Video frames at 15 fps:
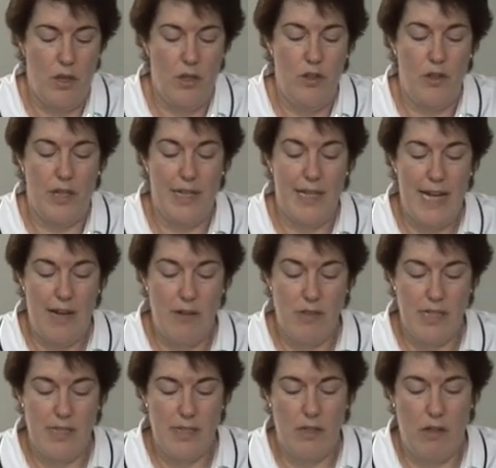You can now
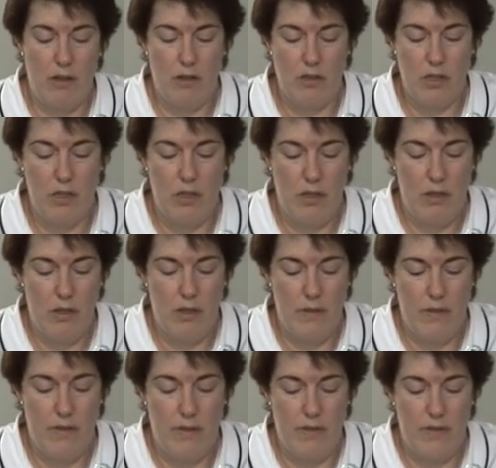discard
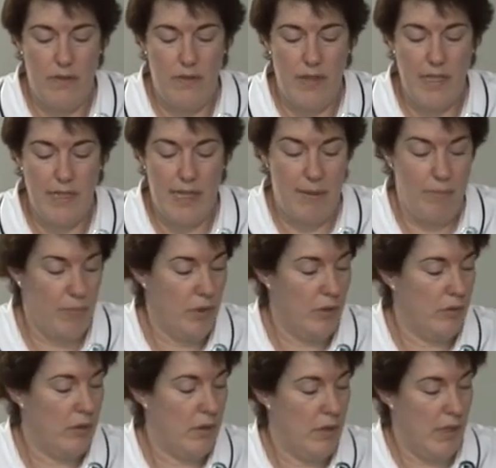this
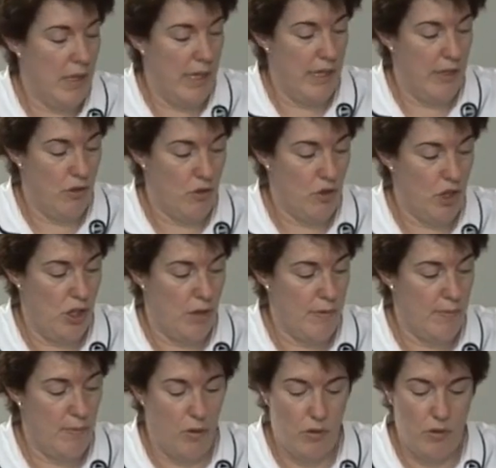ampule in your
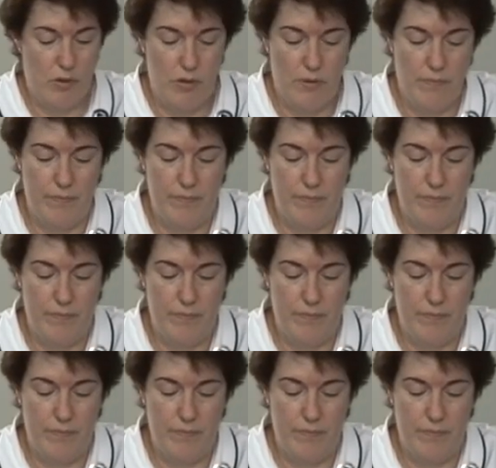sharps box.